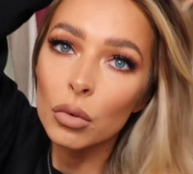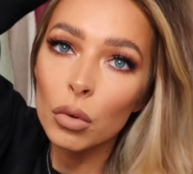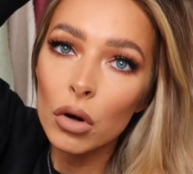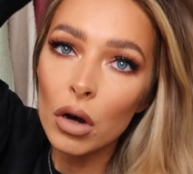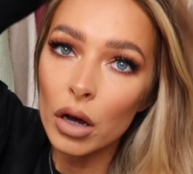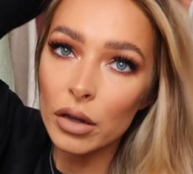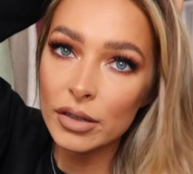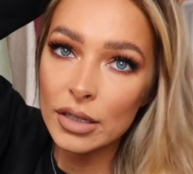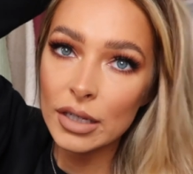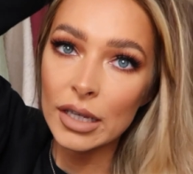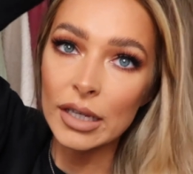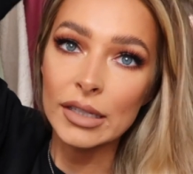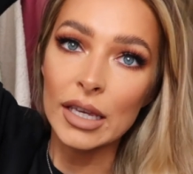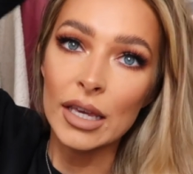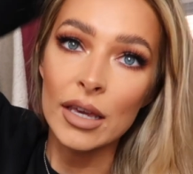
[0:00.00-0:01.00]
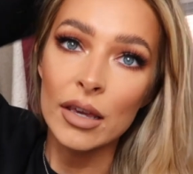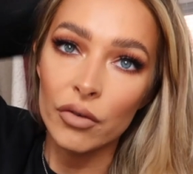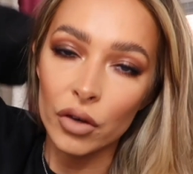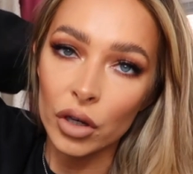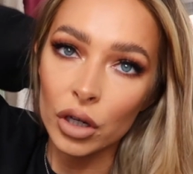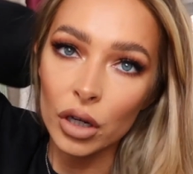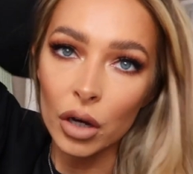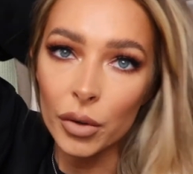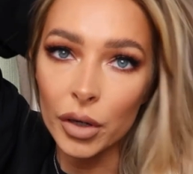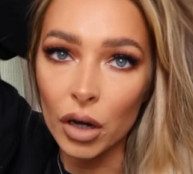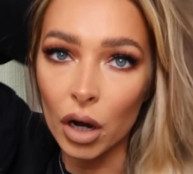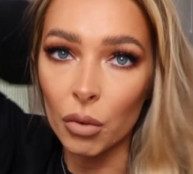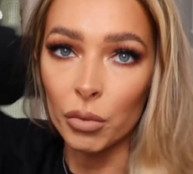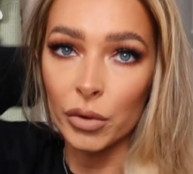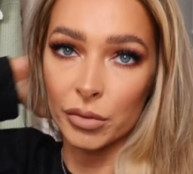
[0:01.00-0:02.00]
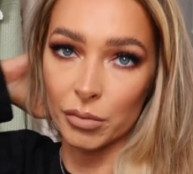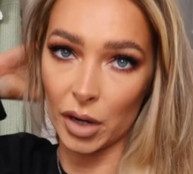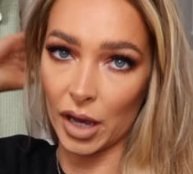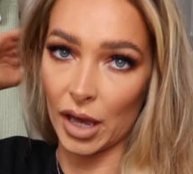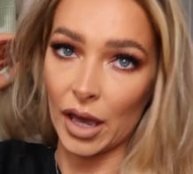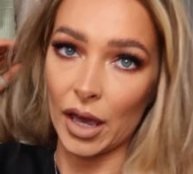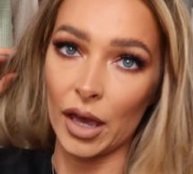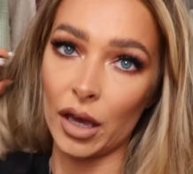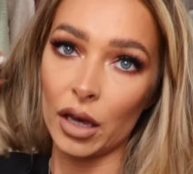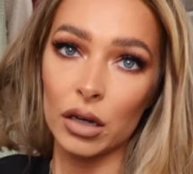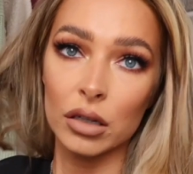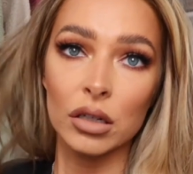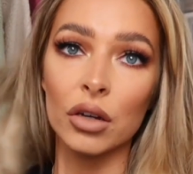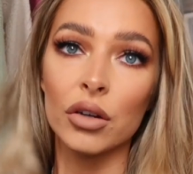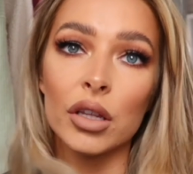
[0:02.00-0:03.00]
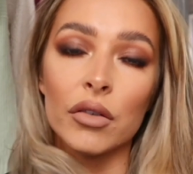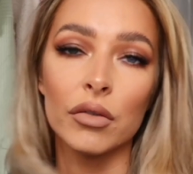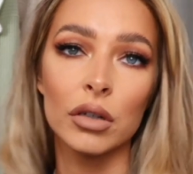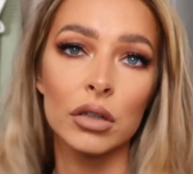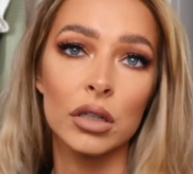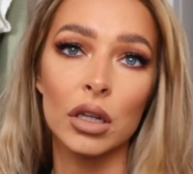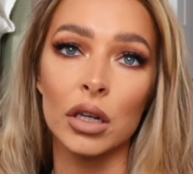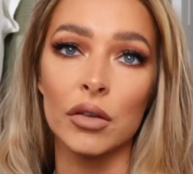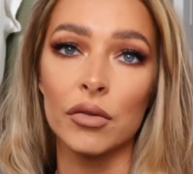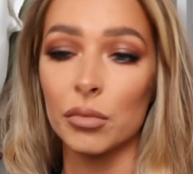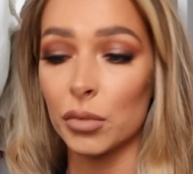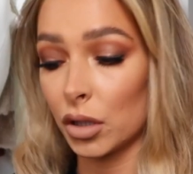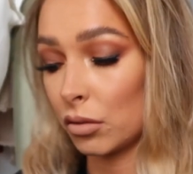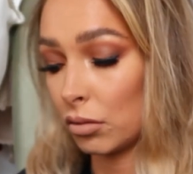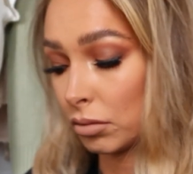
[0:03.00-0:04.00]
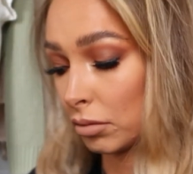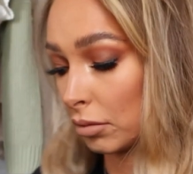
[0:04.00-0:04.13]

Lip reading: What is even going on with my hair? I don't even.